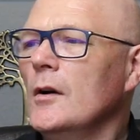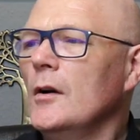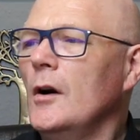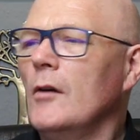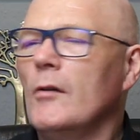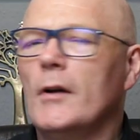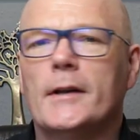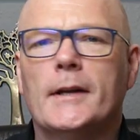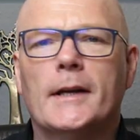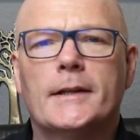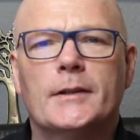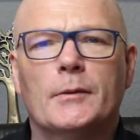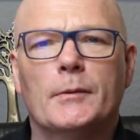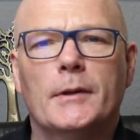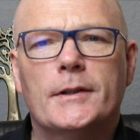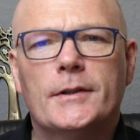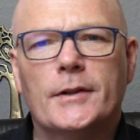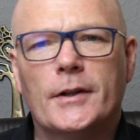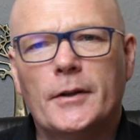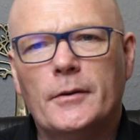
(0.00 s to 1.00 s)
All right, next thing we
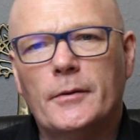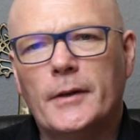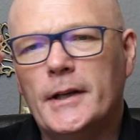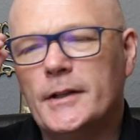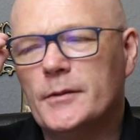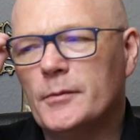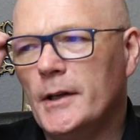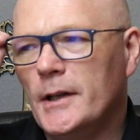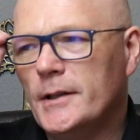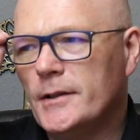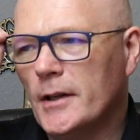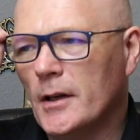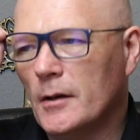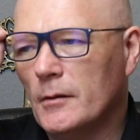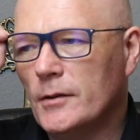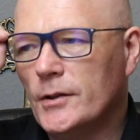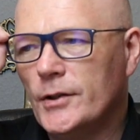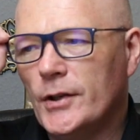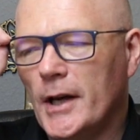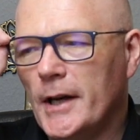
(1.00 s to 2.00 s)
need to do is we need to go
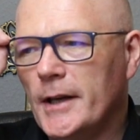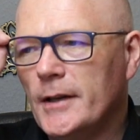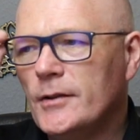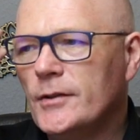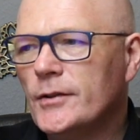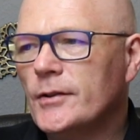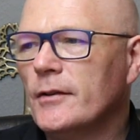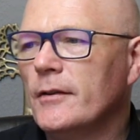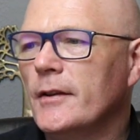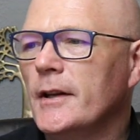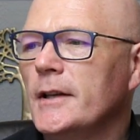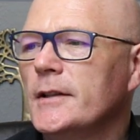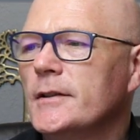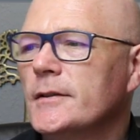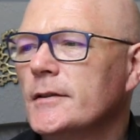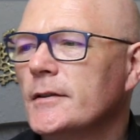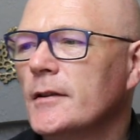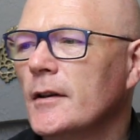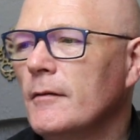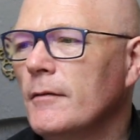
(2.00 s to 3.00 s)
and change
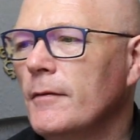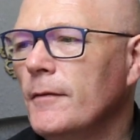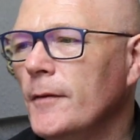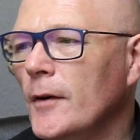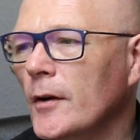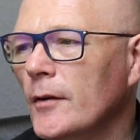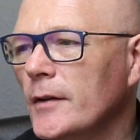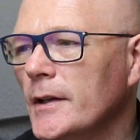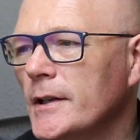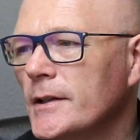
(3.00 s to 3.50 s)
this font,